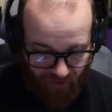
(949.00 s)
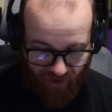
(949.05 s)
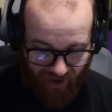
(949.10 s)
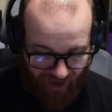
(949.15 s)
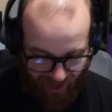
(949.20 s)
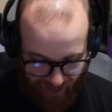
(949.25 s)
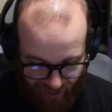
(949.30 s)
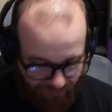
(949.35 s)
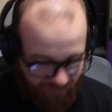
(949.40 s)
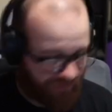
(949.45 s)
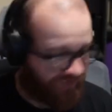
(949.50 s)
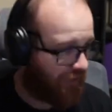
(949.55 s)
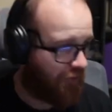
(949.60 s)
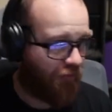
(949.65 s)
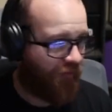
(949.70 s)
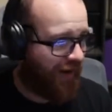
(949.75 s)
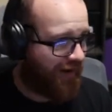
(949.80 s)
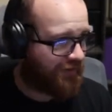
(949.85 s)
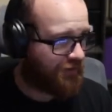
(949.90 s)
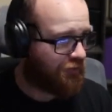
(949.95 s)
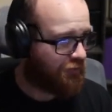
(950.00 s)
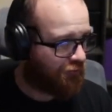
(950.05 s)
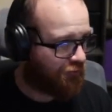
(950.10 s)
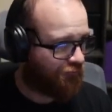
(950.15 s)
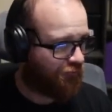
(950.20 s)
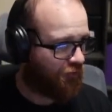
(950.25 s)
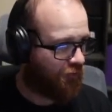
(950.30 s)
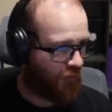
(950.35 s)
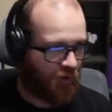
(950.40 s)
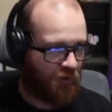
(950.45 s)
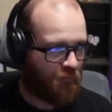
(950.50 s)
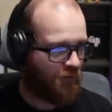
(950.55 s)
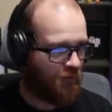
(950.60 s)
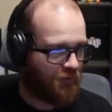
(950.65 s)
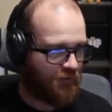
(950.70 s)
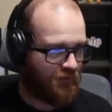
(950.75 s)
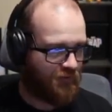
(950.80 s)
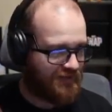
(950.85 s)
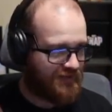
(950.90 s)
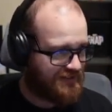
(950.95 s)
I'm gonna crack you for one
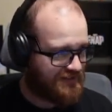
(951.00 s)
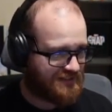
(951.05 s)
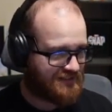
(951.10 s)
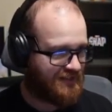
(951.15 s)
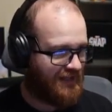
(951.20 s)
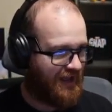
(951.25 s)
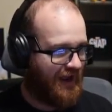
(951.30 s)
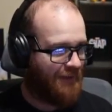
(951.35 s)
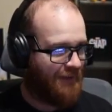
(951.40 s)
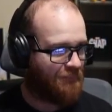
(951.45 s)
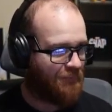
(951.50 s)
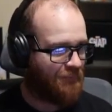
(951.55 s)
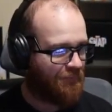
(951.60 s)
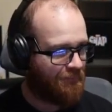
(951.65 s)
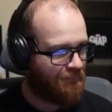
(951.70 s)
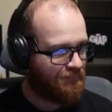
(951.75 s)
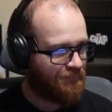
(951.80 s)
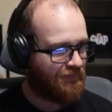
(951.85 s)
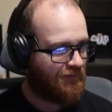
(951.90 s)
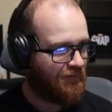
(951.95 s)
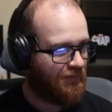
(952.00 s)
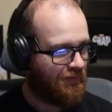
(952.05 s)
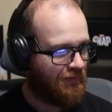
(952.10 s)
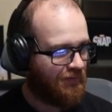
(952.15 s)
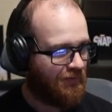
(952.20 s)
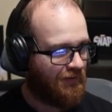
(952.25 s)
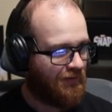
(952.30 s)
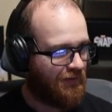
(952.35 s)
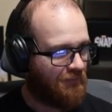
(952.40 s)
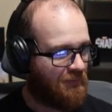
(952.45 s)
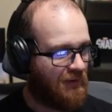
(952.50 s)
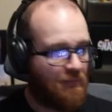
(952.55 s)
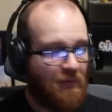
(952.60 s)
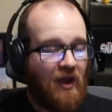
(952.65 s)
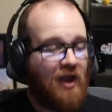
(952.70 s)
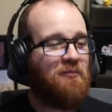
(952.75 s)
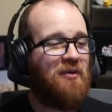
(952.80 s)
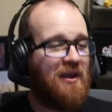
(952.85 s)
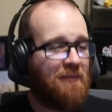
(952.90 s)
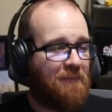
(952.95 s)
with a leak slap.
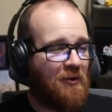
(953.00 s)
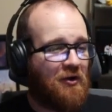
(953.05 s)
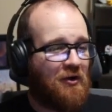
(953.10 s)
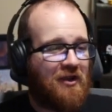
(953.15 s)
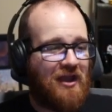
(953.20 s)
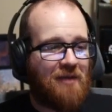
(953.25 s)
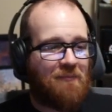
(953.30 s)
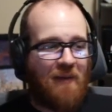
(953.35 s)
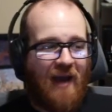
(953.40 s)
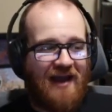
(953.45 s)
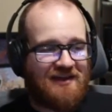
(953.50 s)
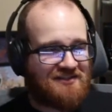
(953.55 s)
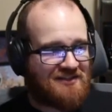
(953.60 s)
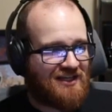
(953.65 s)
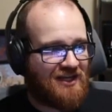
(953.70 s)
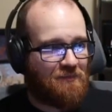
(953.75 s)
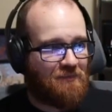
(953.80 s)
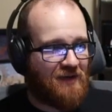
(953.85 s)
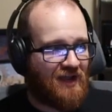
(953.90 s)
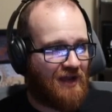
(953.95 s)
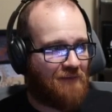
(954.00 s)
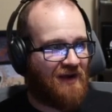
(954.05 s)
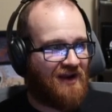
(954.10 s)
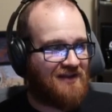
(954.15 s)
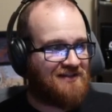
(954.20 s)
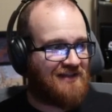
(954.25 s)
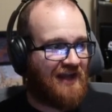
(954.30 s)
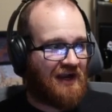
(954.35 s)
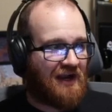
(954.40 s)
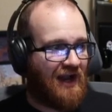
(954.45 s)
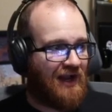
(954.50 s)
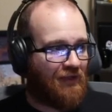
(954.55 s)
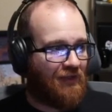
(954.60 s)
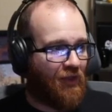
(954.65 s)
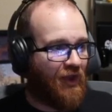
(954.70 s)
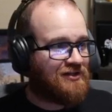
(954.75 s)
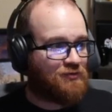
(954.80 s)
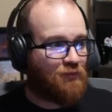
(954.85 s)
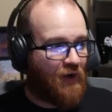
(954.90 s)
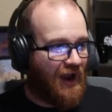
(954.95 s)
People keep asking me in my deck
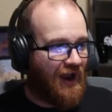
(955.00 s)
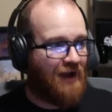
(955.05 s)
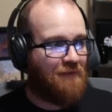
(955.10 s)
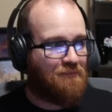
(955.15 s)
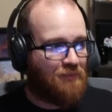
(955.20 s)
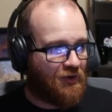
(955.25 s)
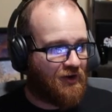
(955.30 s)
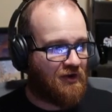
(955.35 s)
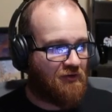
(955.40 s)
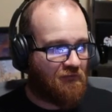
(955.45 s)
highlights why I'm putting